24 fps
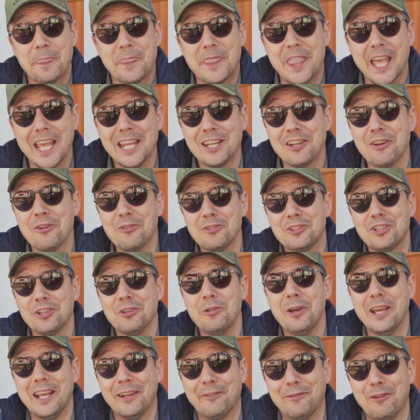They don't do
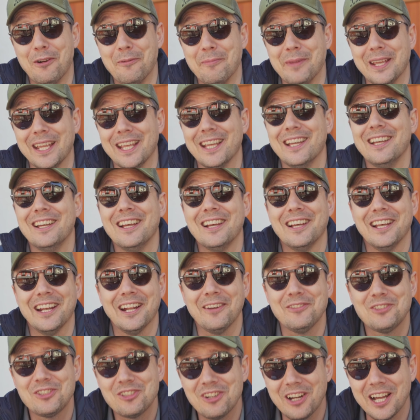it for me, and
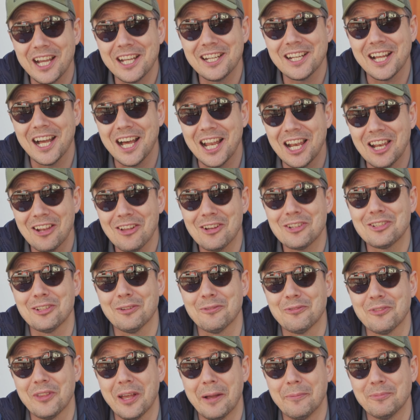I've tried a lot
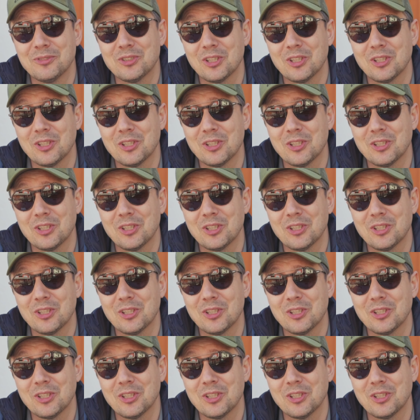of them.